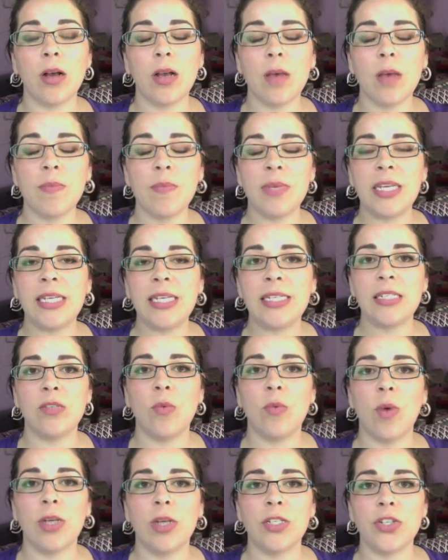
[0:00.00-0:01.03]
the
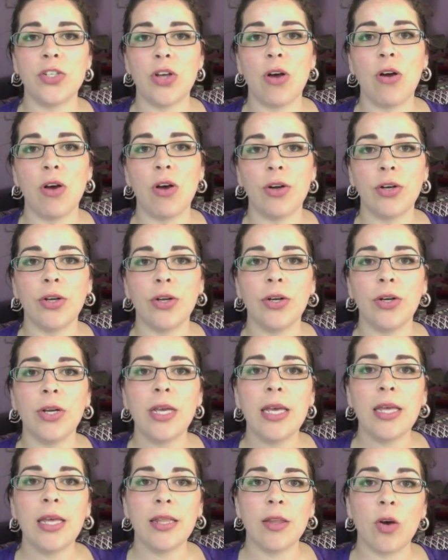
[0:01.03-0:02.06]
company didn't want to
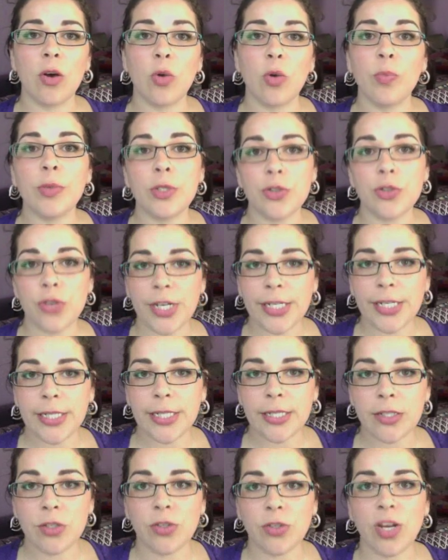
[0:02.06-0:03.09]
honor the
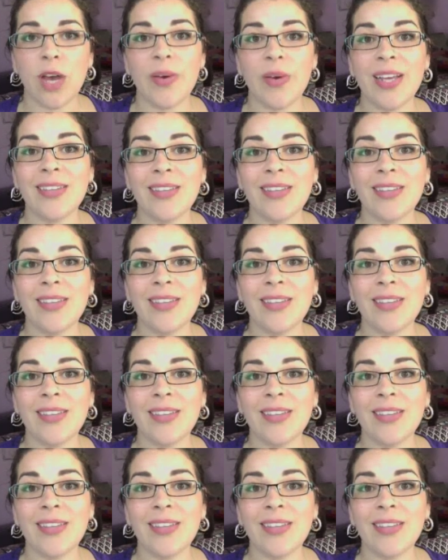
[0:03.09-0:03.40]
open trades.